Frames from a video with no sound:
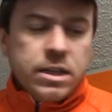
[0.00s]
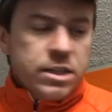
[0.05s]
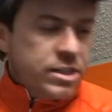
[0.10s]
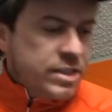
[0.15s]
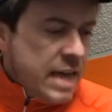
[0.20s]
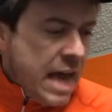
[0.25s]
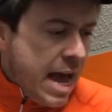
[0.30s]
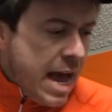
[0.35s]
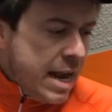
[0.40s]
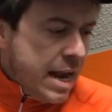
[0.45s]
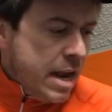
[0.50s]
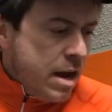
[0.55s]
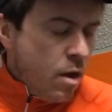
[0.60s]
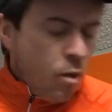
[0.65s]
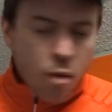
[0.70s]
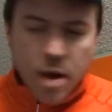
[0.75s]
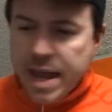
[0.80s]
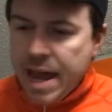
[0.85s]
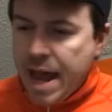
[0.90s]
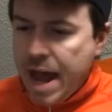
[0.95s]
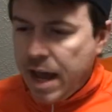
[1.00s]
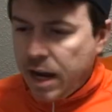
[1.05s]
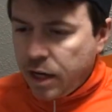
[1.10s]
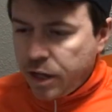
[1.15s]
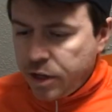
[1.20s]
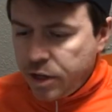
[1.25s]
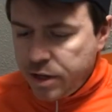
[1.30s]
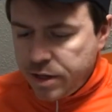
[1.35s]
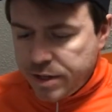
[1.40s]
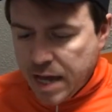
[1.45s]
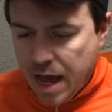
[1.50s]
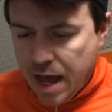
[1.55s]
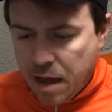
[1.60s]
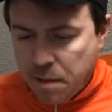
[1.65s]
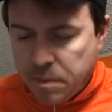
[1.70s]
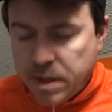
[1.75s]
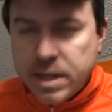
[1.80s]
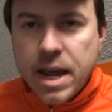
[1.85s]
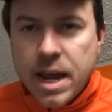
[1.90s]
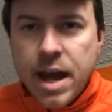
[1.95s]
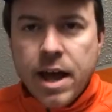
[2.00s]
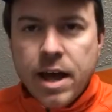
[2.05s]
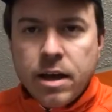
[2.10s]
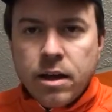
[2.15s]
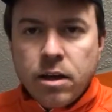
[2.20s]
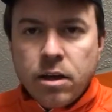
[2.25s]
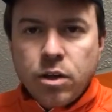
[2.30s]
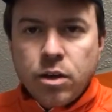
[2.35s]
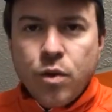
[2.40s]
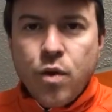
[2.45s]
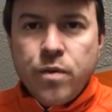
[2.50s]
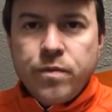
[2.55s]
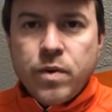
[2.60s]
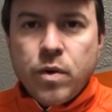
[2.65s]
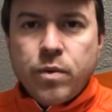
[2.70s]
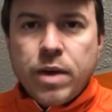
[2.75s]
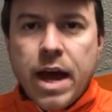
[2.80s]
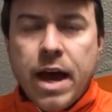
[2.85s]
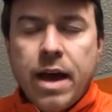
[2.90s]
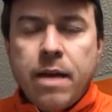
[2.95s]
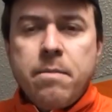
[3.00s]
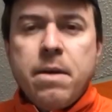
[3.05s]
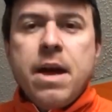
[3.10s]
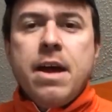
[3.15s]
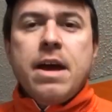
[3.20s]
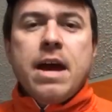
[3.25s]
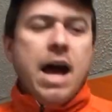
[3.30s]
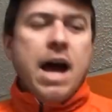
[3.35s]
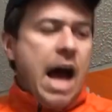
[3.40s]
We had a good time at that Louisville game. I read